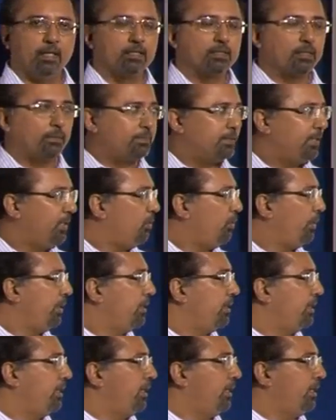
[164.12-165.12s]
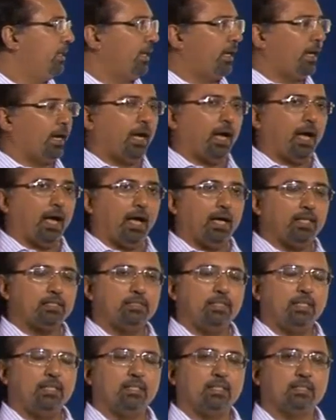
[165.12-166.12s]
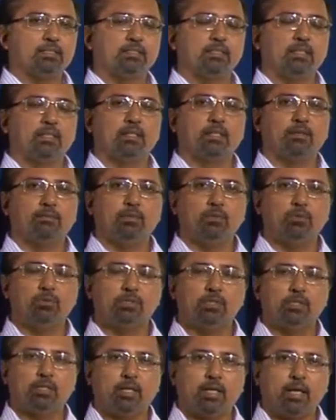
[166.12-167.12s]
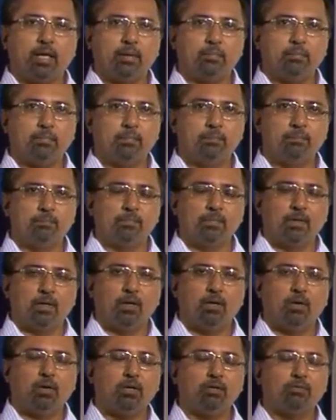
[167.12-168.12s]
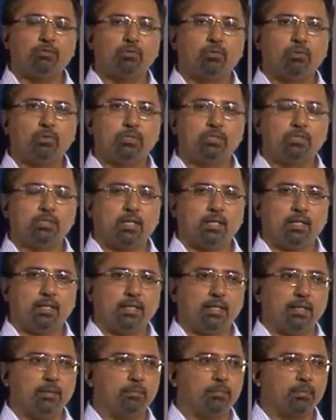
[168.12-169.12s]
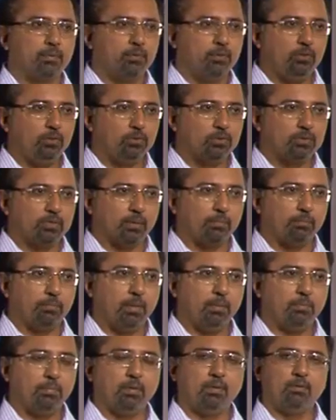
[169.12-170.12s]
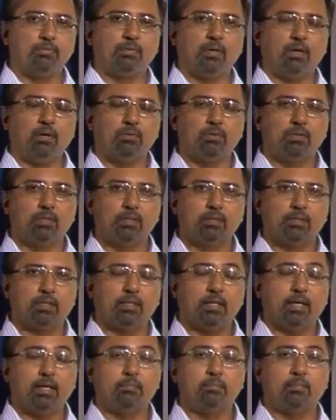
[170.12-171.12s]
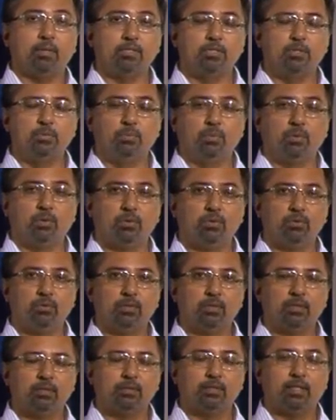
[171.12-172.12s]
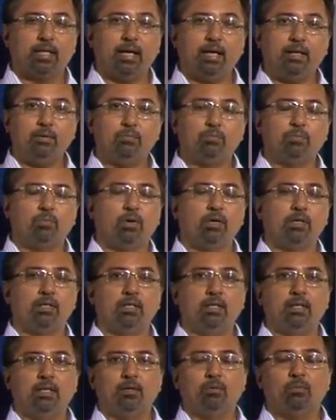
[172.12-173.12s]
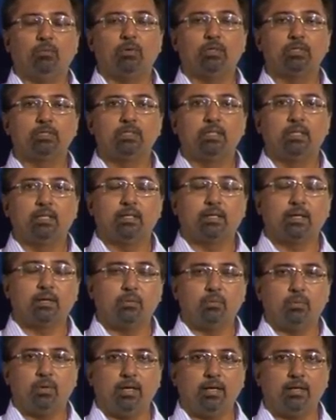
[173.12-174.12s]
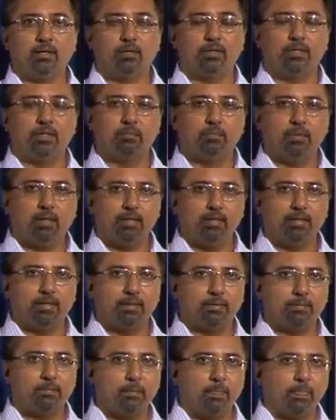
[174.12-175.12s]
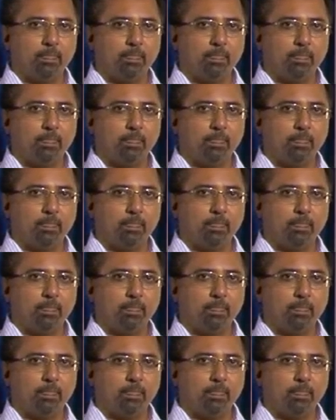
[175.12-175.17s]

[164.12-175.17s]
Subsequently, as the industrial revolution came, a lot of goods started getting produced and people found that they had much more than what was required or demanded,